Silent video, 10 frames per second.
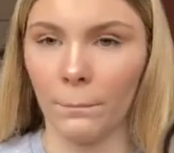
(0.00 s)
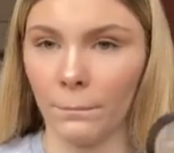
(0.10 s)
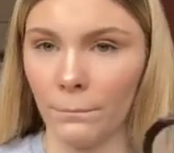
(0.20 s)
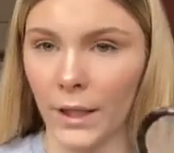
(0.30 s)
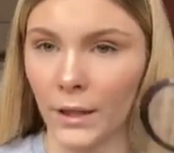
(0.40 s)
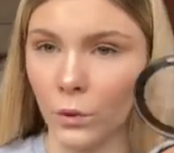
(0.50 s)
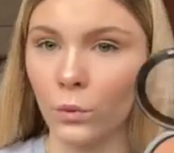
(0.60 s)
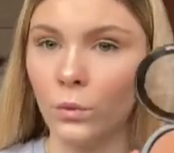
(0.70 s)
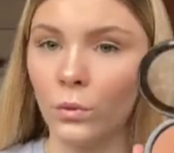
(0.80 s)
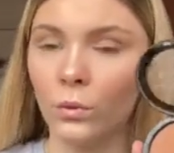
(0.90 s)
pale.
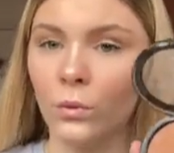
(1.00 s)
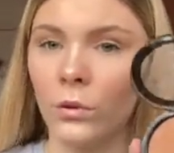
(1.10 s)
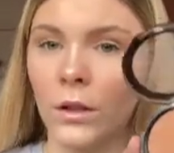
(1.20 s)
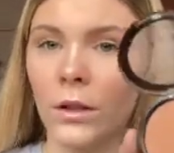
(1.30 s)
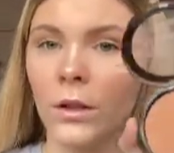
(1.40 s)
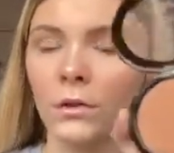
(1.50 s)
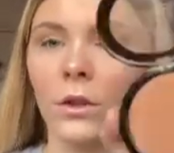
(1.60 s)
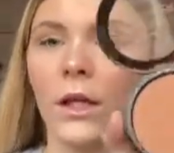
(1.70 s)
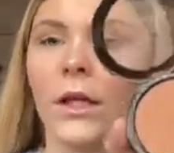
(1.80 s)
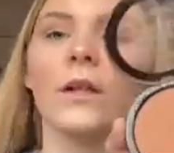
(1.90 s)
It's not
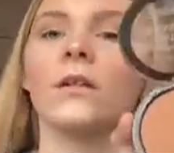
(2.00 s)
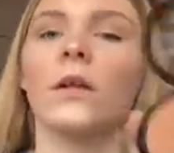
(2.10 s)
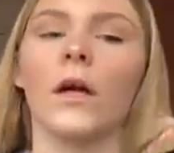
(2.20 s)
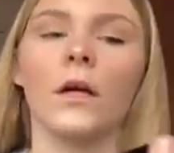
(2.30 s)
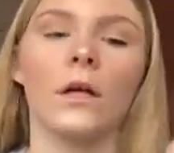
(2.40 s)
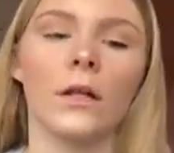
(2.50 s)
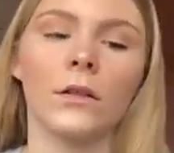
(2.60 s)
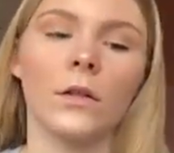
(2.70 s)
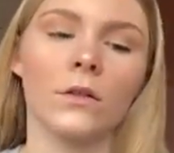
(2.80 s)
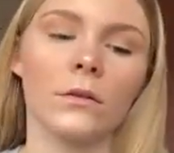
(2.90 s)
like, it
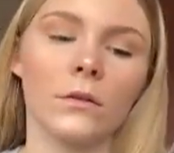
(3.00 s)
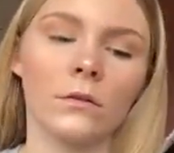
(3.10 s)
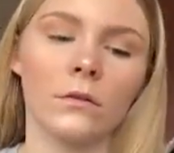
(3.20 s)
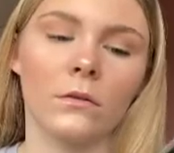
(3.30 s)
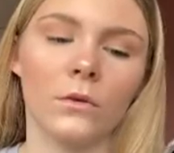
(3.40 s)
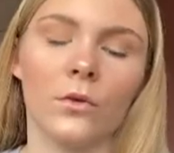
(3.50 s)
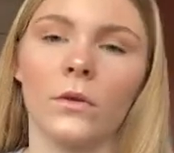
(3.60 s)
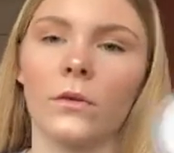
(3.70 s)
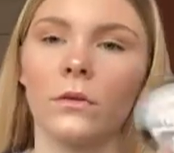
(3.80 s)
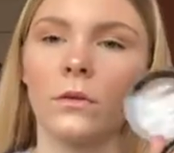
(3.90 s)
doesn't
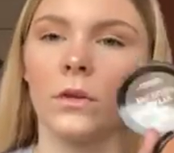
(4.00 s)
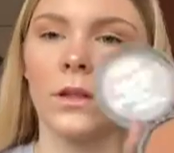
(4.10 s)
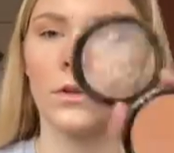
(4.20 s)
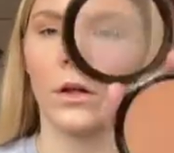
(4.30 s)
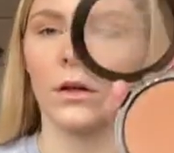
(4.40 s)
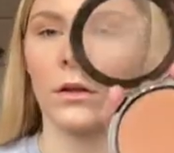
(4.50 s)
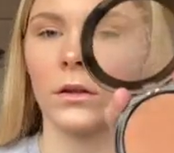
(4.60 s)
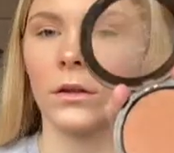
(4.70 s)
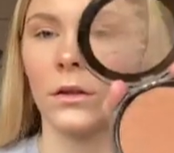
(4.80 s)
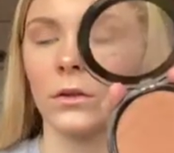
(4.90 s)
look as dark as it
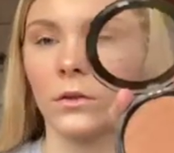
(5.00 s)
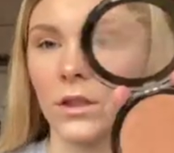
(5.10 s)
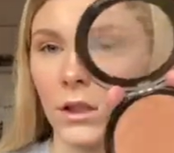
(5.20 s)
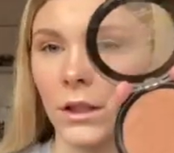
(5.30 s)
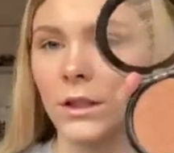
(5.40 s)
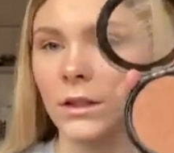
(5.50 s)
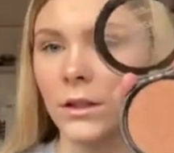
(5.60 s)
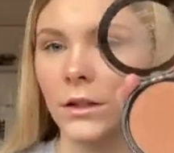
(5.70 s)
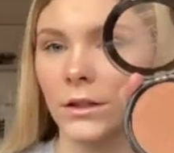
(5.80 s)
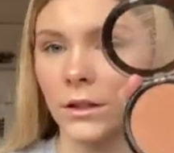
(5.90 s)
does on the skin,
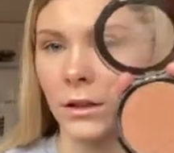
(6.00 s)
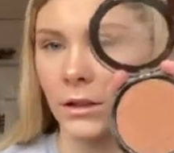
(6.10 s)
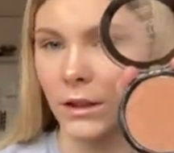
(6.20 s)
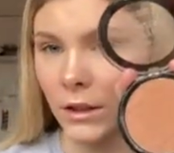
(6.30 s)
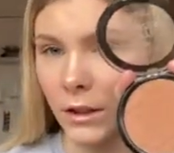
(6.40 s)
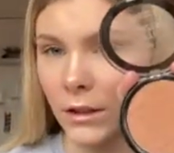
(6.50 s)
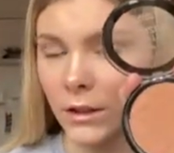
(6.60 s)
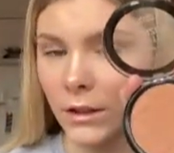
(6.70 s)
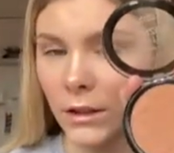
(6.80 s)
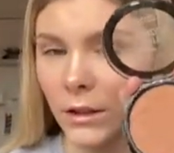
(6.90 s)
as it does in here.
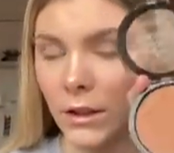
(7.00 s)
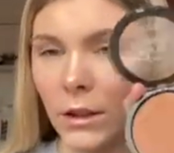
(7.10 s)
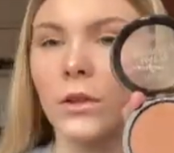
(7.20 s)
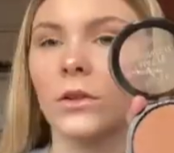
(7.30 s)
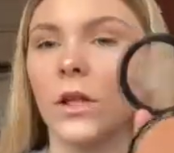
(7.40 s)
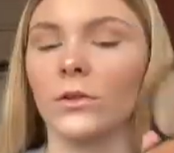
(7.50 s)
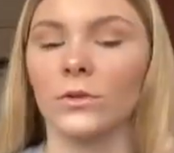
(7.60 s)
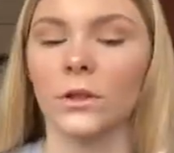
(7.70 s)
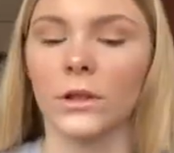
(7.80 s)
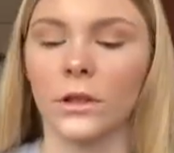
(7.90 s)
It looks lighter on the
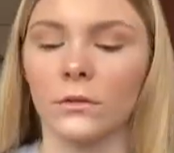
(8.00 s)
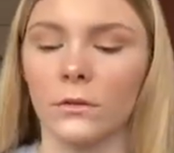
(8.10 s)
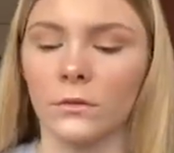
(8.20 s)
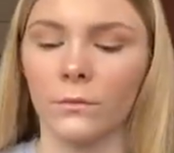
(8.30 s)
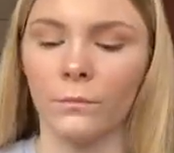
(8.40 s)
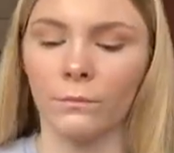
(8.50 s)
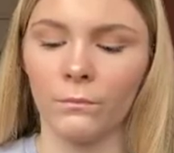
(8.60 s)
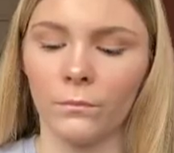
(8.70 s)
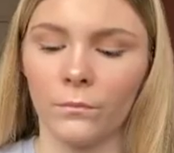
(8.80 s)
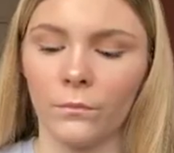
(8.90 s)
skin.
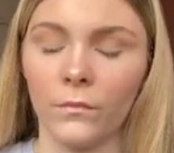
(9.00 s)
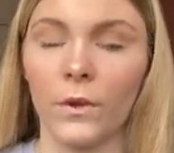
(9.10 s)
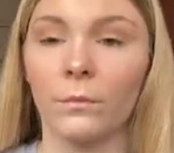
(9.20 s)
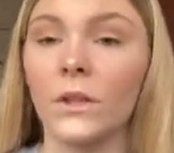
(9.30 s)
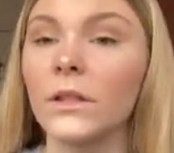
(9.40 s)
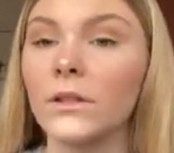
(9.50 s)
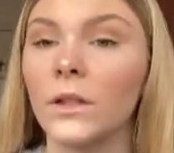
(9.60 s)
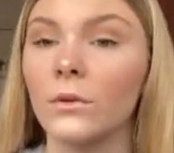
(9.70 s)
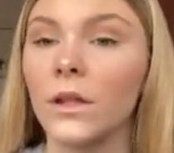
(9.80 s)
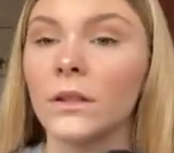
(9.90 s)
It's so
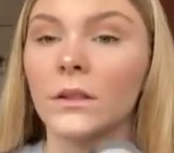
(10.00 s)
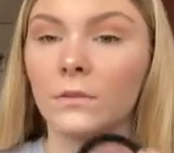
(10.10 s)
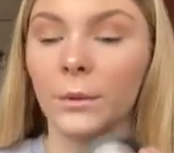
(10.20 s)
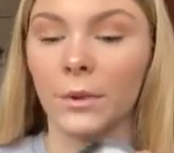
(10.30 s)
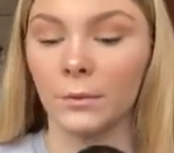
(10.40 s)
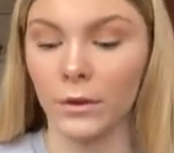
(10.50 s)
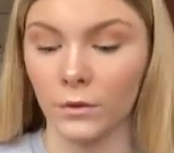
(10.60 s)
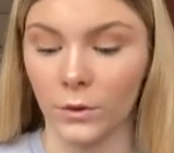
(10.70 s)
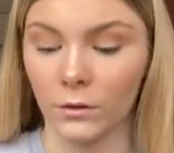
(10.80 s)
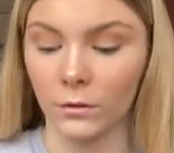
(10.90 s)
nice. It's very pigmented as
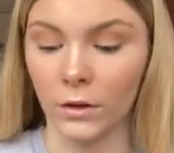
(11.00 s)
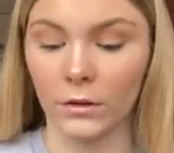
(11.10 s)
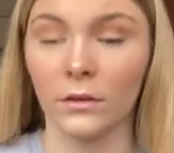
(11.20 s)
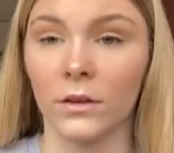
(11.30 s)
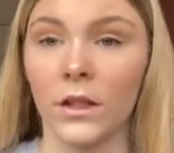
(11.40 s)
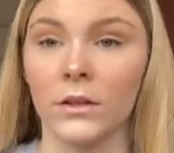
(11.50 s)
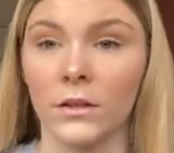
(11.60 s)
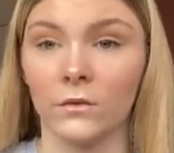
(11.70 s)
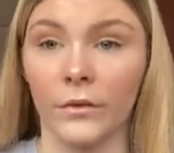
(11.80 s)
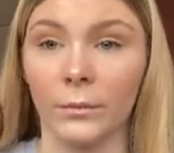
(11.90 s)
well. Like this is
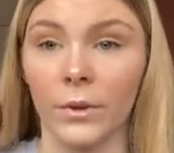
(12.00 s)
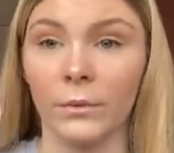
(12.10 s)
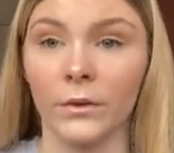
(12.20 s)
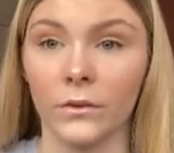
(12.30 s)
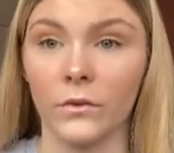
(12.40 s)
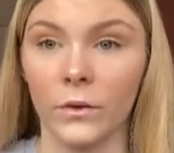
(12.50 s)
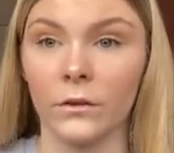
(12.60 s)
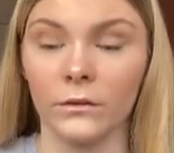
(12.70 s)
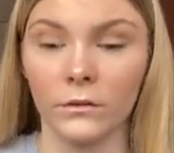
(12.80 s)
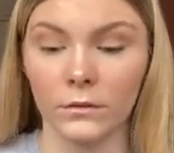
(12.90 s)
very pigmented as well.
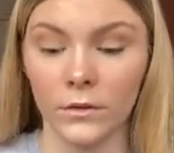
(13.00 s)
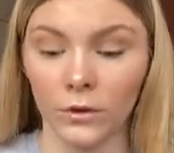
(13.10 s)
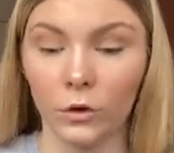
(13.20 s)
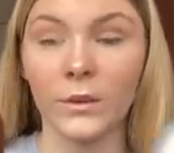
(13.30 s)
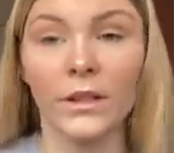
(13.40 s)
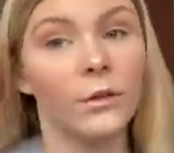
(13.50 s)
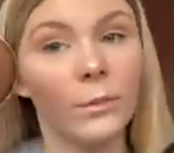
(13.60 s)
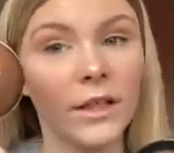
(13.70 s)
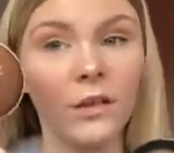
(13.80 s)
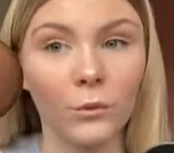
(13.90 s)
So you've got to be
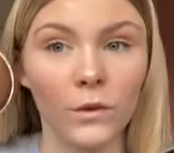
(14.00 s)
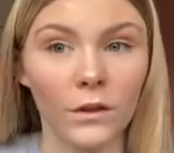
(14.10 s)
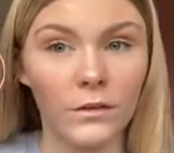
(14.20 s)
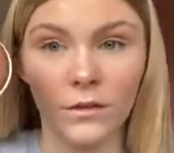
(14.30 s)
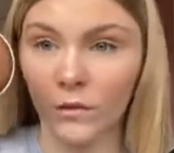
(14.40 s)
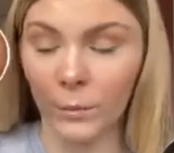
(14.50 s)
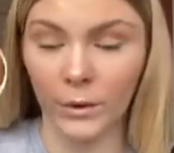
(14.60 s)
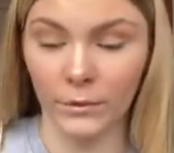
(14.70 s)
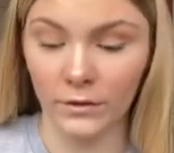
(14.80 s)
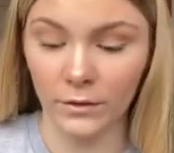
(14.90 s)
careful with this. It's very
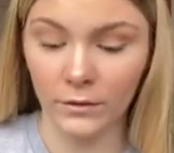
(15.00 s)
pigmented.